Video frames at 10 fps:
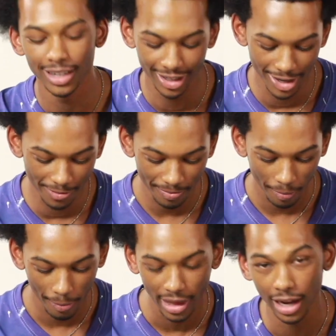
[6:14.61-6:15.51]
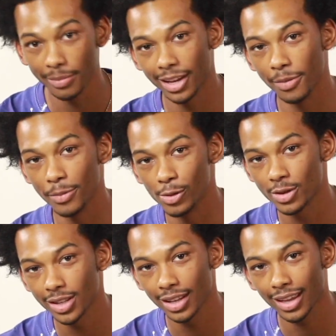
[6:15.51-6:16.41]
I like making
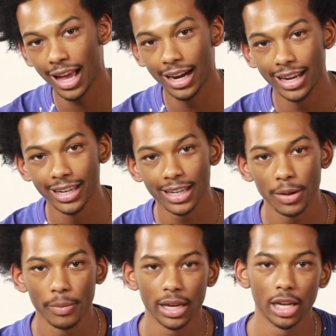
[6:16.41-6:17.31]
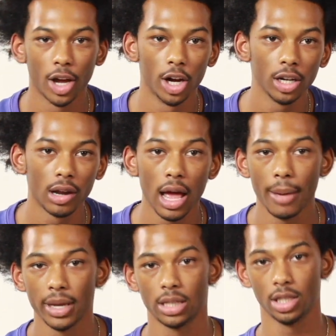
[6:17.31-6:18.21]
music. I like making art. I
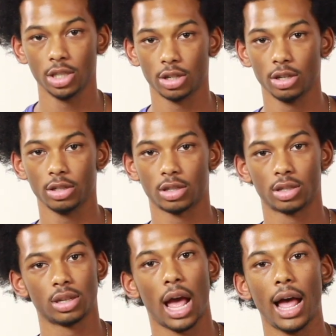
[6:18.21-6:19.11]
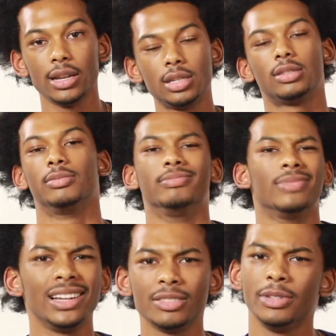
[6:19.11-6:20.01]
make t-shirts. I just
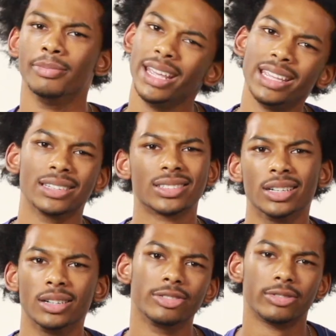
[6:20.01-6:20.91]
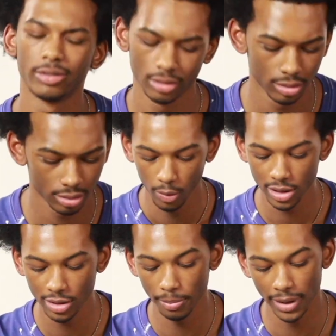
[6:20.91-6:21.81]
be making stuff. What's
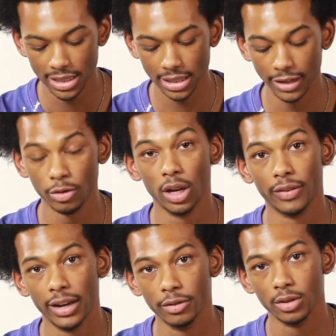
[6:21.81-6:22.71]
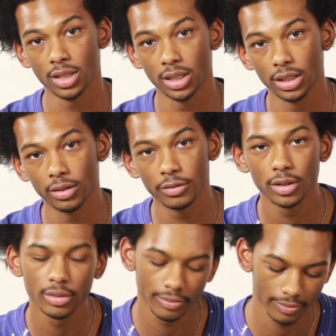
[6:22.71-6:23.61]
the best gift you have ever received?
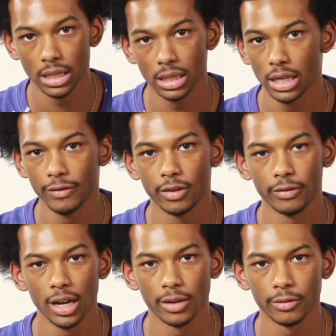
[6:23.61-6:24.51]
The gift of life.